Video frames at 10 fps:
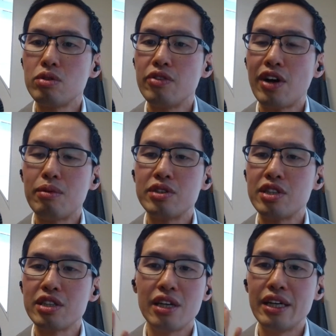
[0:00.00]
if I was
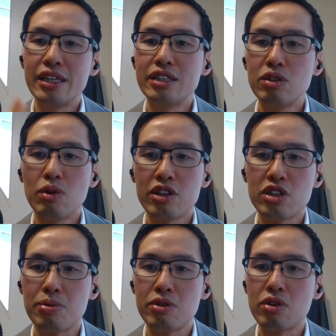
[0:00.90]
just a new
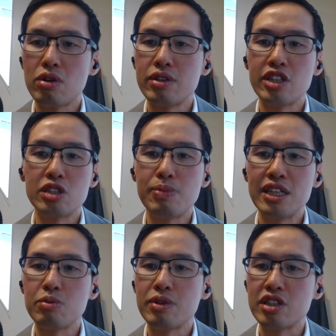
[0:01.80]
entrepreneur in this
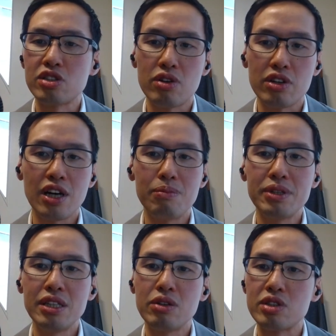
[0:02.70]
space, want to start a
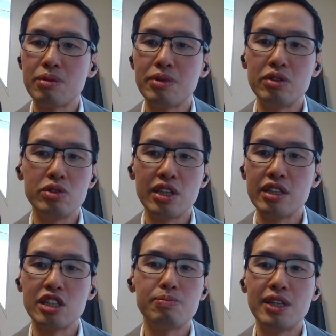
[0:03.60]
company, or someone who's in
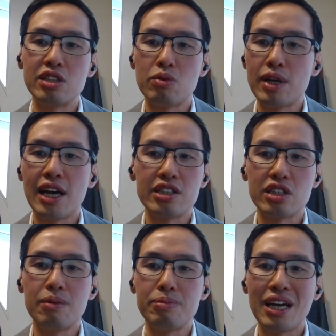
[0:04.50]
this space already has a
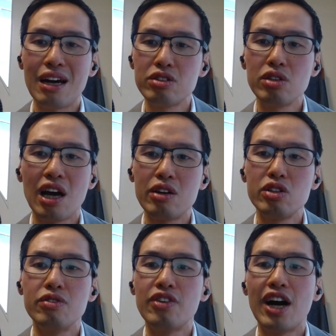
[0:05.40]
company, how do
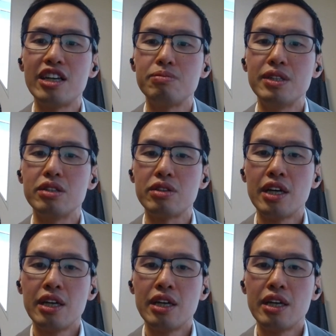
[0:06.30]
you advise me to,